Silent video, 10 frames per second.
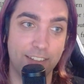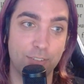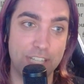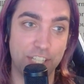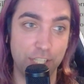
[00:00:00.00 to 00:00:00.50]

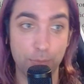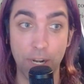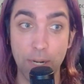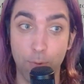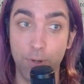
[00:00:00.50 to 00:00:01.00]
was actually the
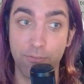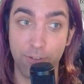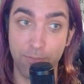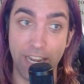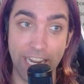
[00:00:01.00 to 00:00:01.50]
breaking point of
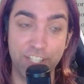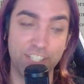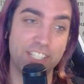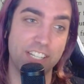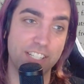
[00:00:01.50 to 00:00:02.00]
one of my
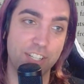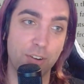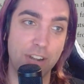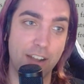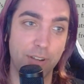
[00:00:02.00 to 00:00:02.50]
agents. So
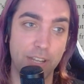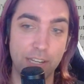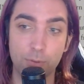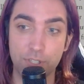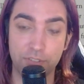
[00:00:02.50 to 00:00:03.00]
now he
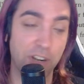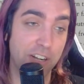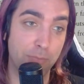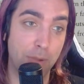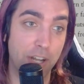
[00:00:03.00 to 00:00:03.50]
was afraid
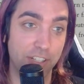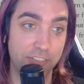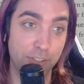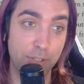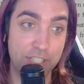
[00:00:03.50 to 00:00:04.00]
of bodily
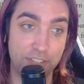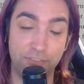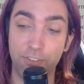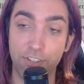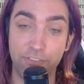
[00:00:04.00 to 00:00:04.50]
fluids
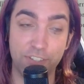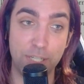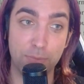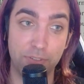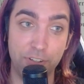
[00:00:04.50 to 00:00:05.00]
for the
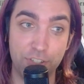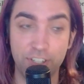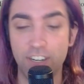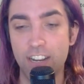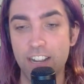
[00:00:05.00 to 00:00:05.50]
foreseeable
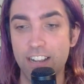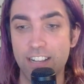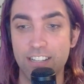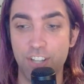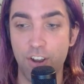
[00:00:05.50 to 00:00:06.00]
future.
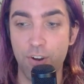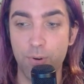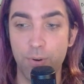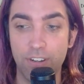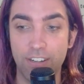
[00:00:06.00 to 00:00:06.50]

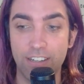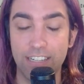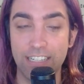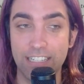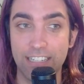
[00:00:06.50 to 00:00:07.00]
So
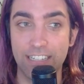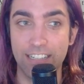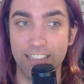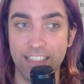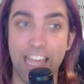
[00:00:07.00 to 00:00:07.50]

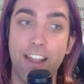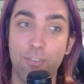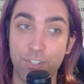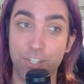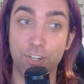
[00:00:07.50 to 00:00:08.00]
that
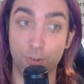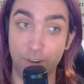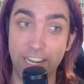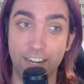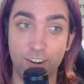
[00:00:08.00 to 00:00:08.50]
was a
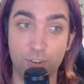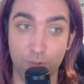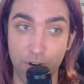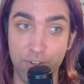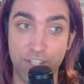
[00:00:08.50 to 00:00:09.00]
great,
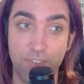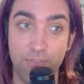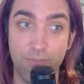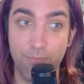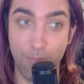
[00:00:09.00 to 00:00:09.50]
gross
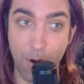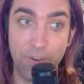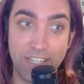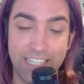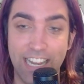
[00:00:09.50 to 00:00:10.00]

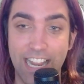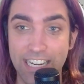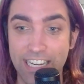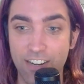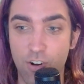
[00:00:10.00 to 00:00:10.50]
moment, and
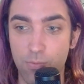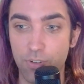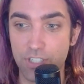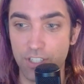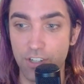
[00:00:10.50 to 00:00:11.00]
he
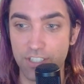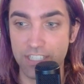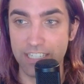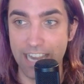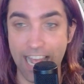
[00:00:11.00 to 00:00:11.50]
almost
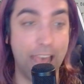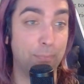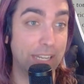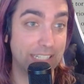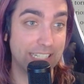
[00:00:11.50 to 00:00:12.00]
looked
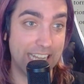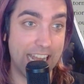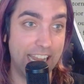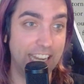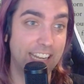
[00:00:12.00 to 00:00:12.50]
happy to
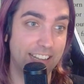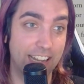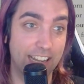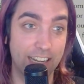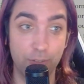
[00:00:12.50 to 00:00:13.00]
die,
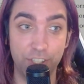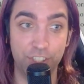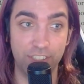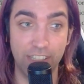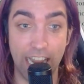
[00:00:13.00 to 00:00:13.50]

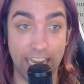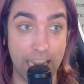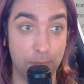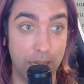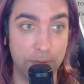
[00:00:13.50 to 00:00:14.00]
which I
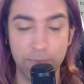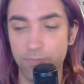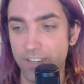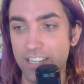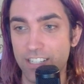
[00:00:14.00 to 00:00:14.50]
can't blame him.
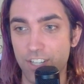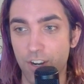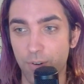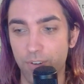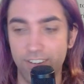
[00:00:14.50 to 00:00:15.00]

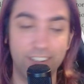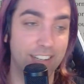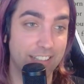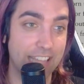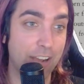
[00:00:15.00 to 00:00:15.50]
So
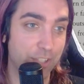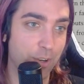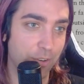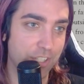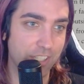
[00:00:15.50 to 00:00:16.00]
that was a
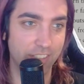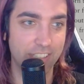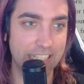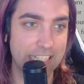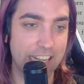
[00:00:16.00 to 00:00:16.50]
gross little
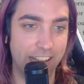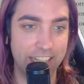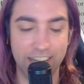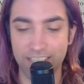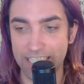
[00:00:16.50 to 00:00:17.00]
detail I
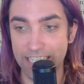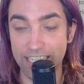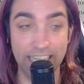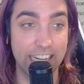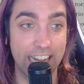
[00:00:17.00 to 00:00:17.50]
tossed in,
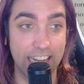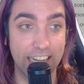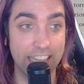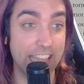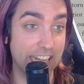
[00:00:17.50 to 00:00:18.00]

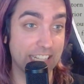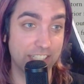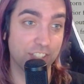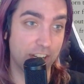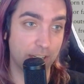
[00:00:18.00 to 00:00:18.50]
and that is still
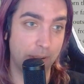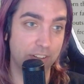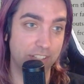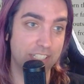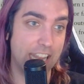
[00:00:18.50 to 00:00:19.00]
talked about
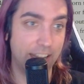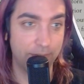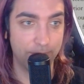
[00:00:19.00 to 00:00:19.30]
to this day.